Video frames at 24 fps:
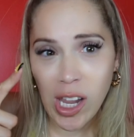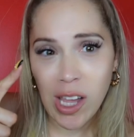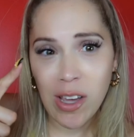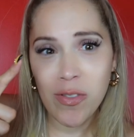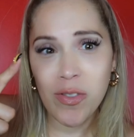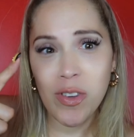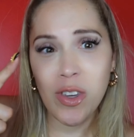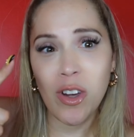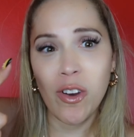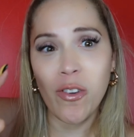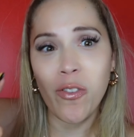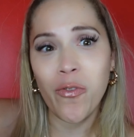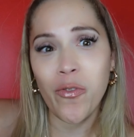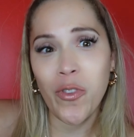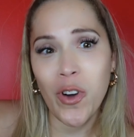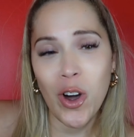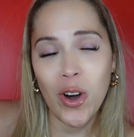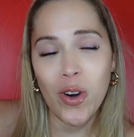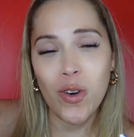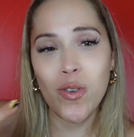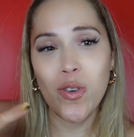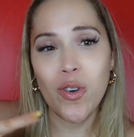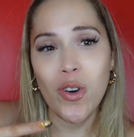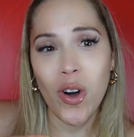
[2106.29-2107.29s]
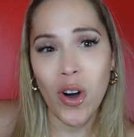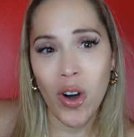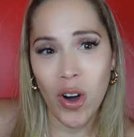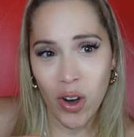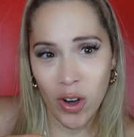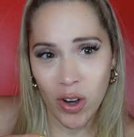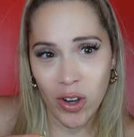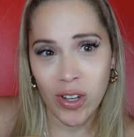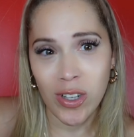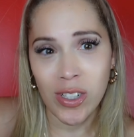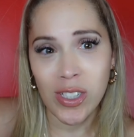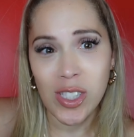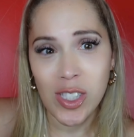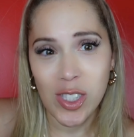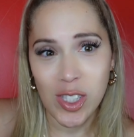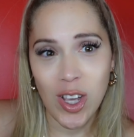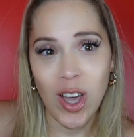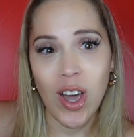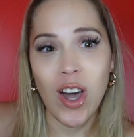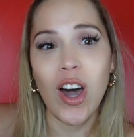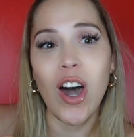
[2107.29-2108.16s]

of your phone calls